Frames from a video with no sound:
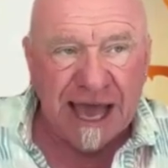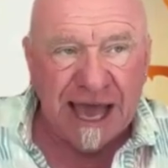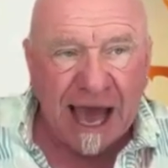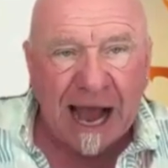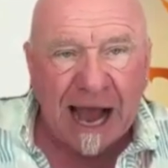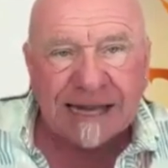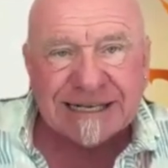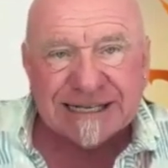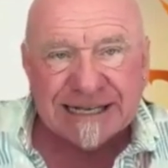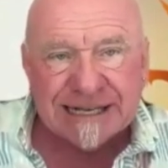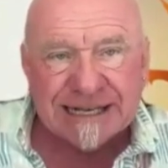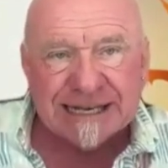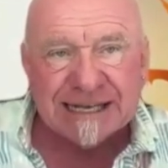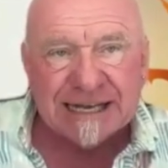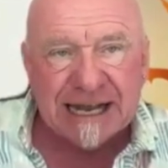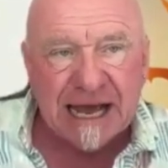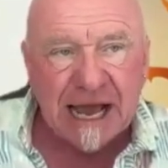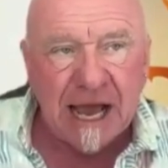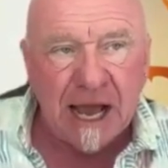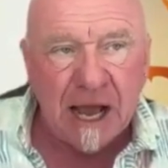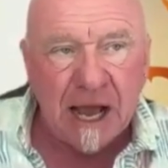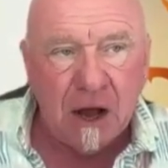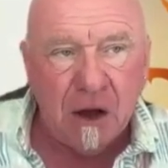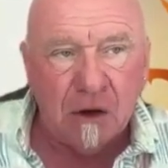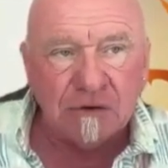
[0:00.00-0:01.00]
acting
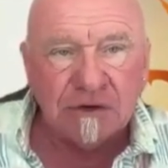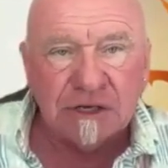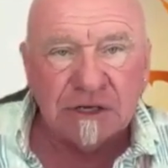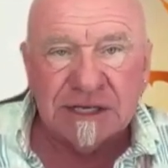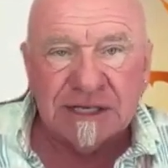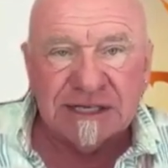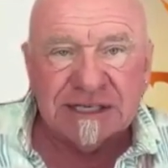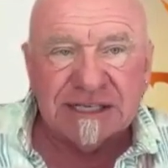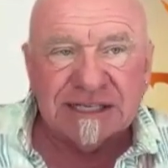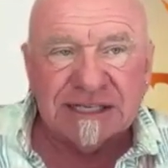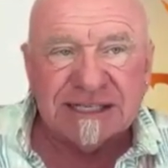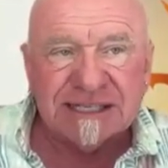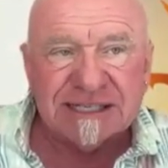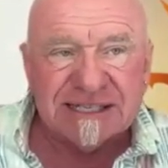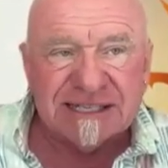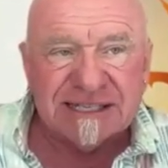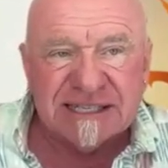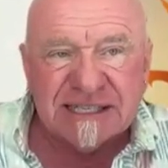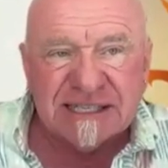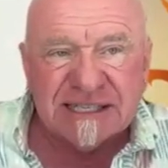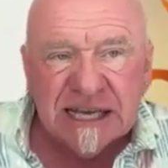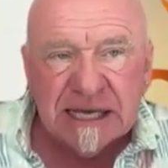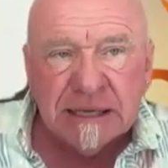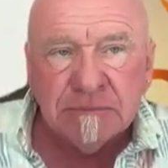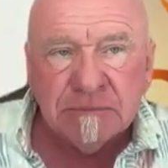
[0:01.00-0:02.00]
it out
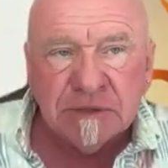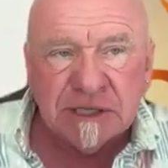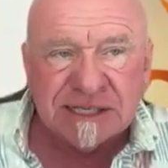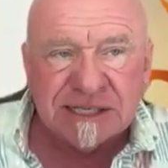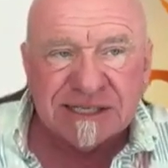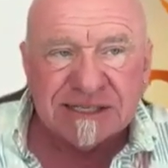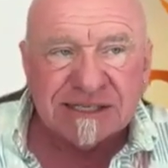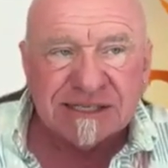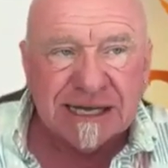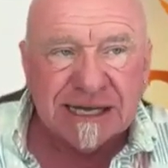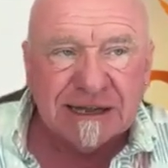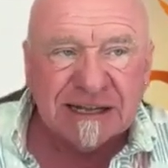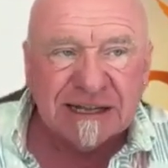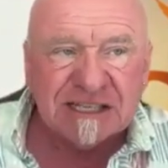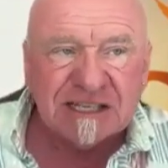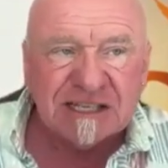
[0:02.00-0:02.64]
seamlessly.